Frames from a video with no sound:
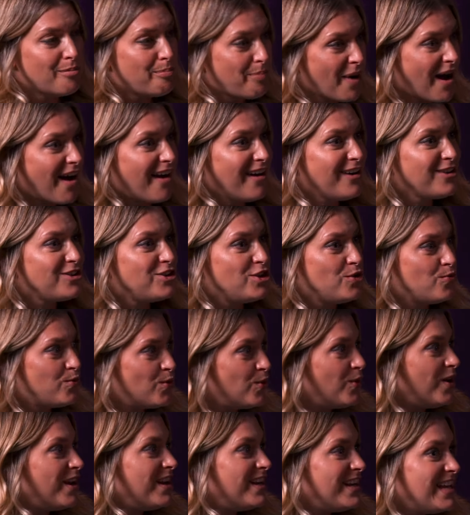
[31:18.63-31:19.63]
but you
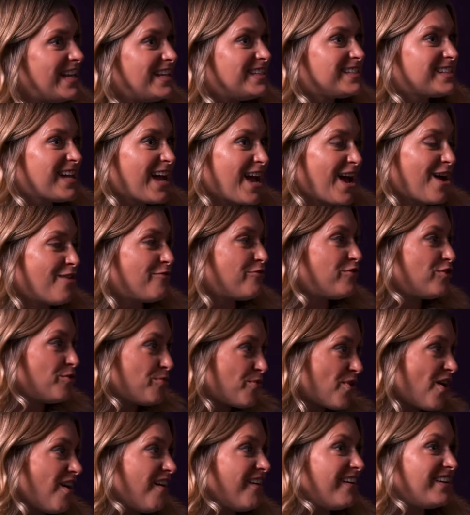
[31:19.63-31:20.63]
will at least have your
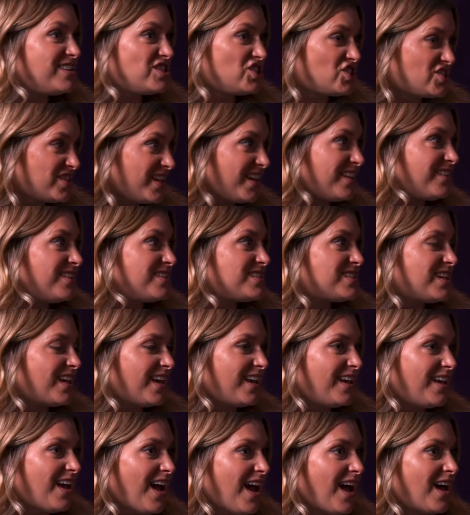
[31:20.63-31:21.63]
pride, your
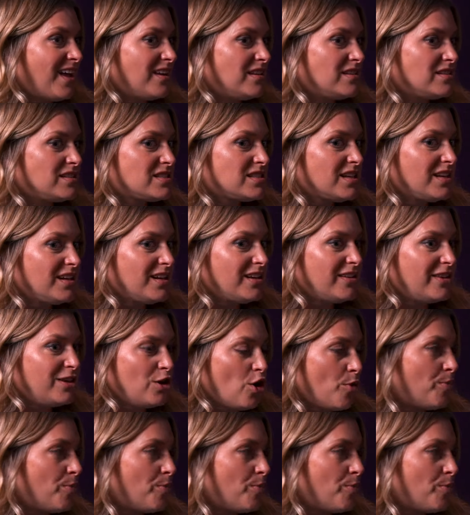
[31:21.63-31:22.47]
dignity, and the